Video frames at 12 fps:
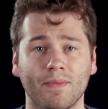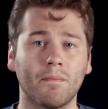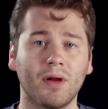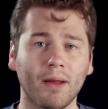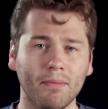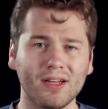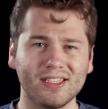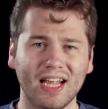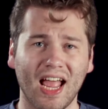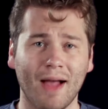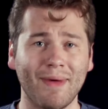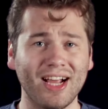But I must
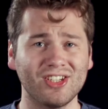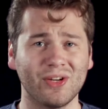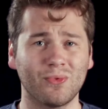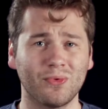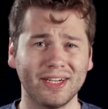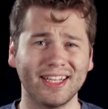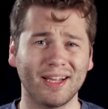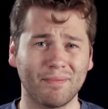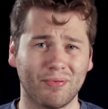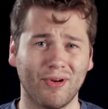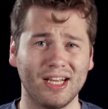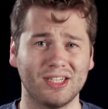say, I'm actually really
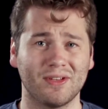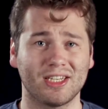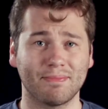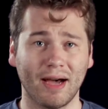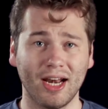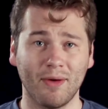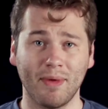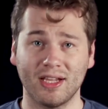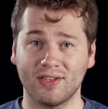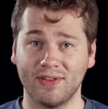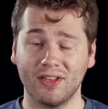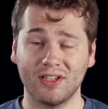impressed with
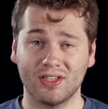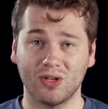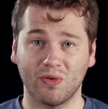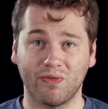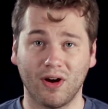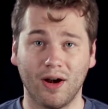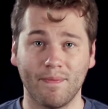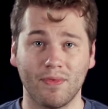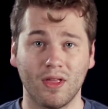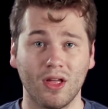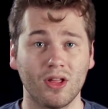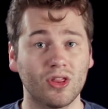Spider-Man's villains so far.
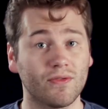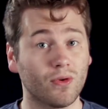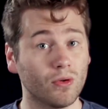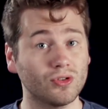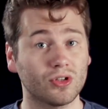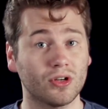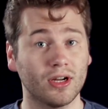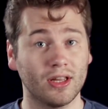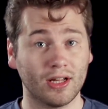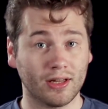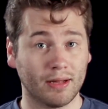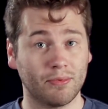The Vulture in
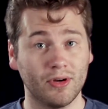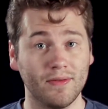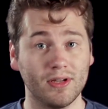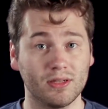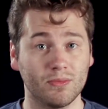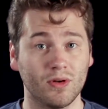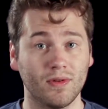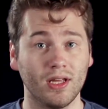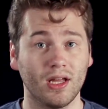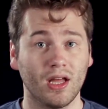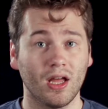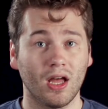the previous
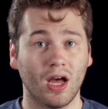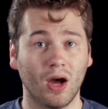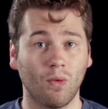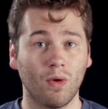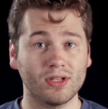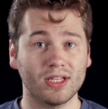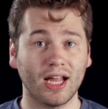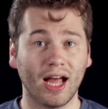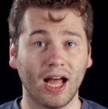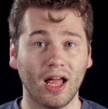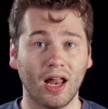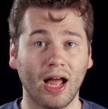movie wasn't
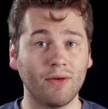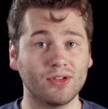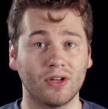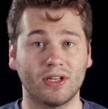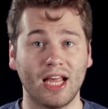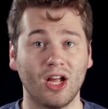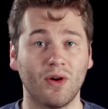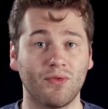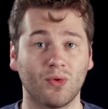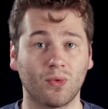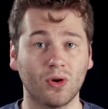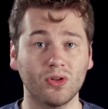out to take over
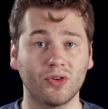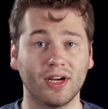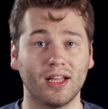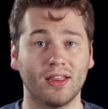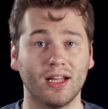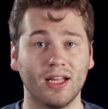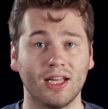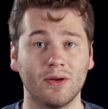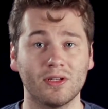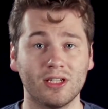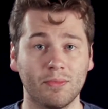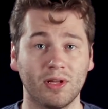the world or anything. He
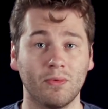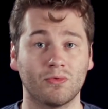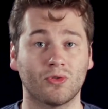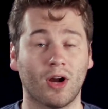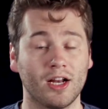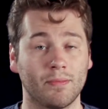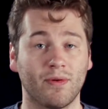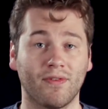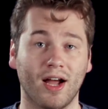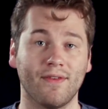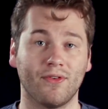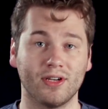was simply trying to
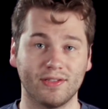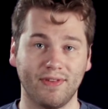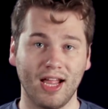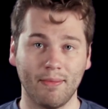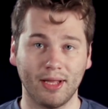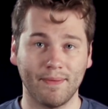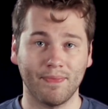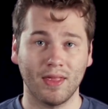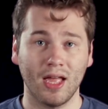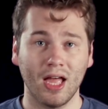provide for his family.